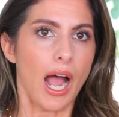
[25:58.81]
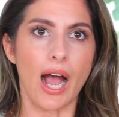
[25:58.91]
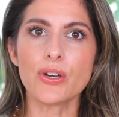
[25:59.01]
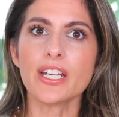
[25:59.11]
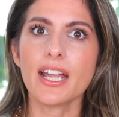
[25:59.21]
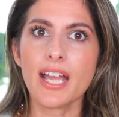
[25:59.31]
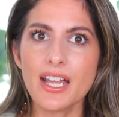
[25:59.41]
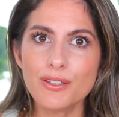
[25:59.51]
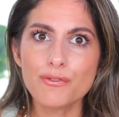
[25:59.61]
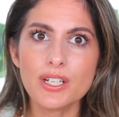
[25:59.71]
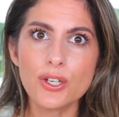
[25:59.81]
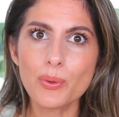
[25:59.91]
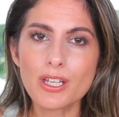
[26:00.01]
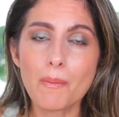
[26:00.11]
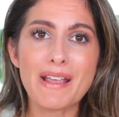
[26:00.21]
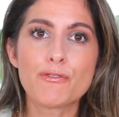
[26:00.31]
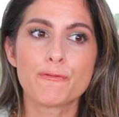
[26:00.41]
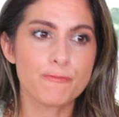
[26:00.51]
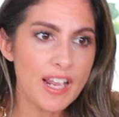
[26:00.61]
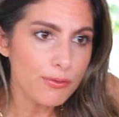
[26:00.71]
How could I end the video without my
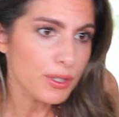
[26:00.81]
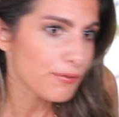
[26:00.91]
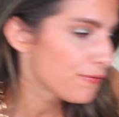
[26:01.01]
favorite